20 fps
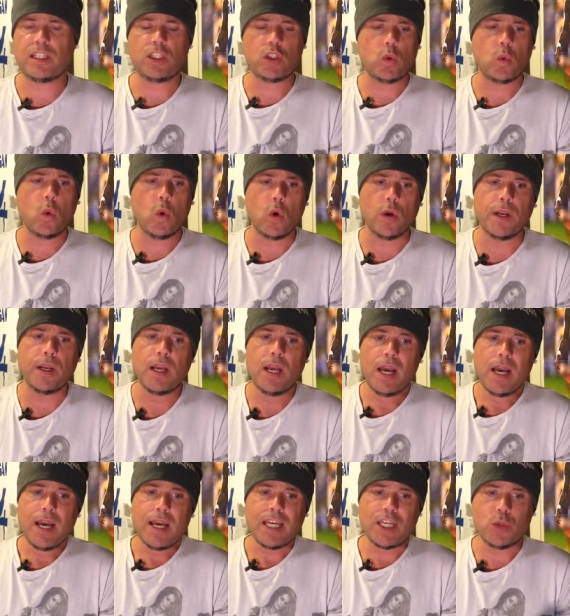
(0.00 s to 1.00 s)
He's quoting.
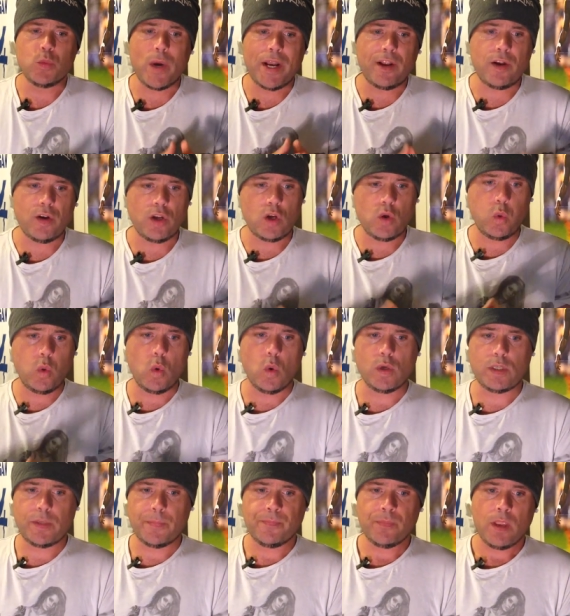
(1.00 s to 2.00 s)
He's went on a
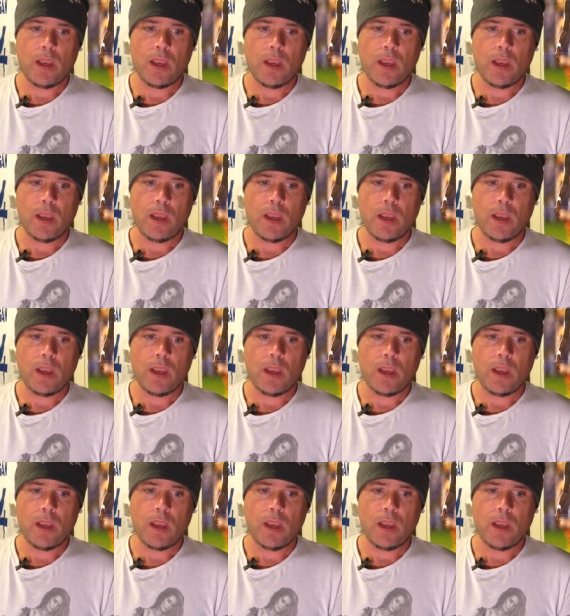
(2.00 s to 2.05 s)
quote.